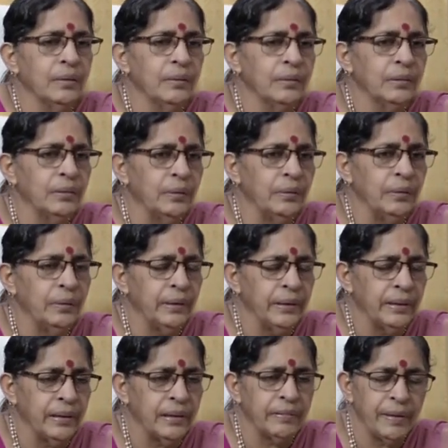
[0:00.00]
So
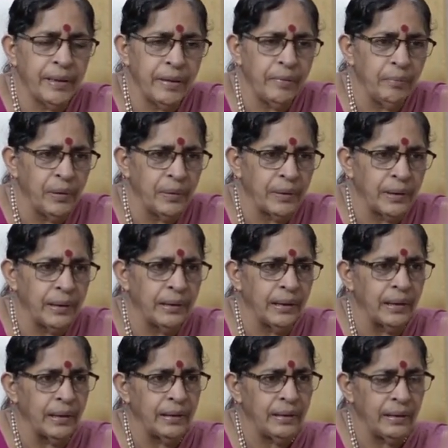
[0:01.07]
it is very important
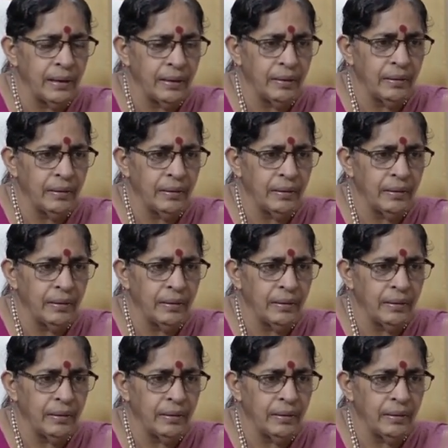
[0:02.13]
that